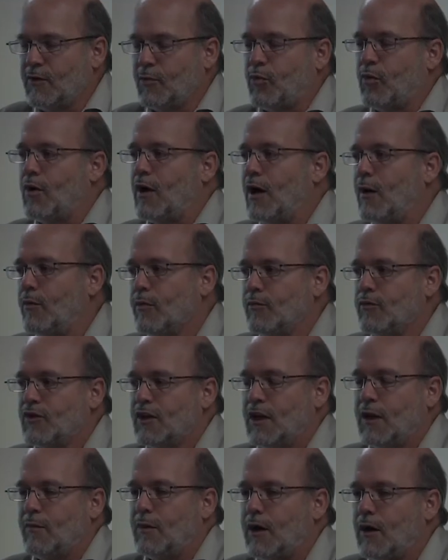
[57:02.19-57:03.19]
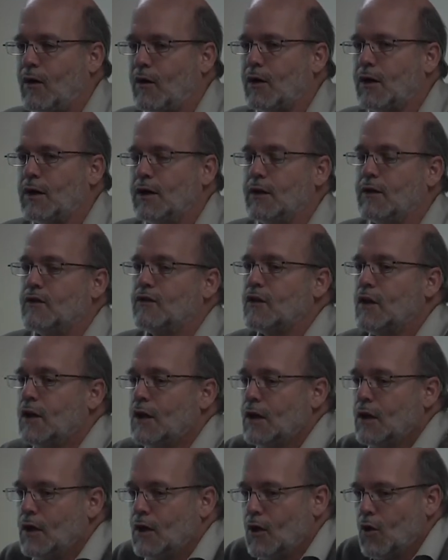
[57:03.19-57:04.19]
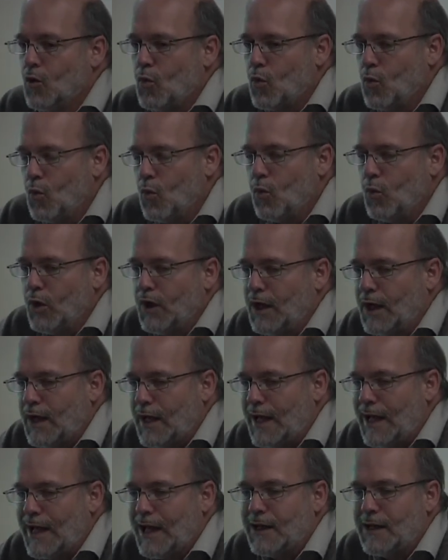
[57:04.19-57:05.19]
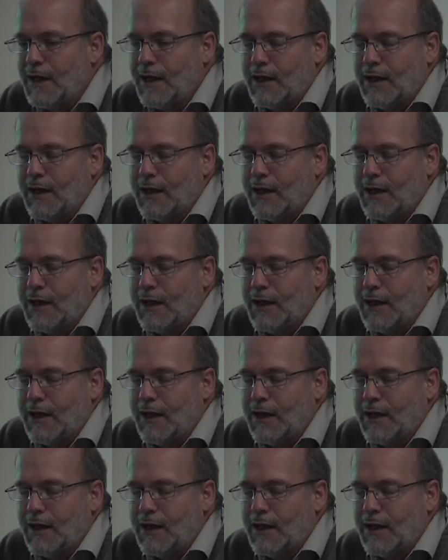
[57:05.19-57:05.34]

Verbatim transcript: the problems came out is we had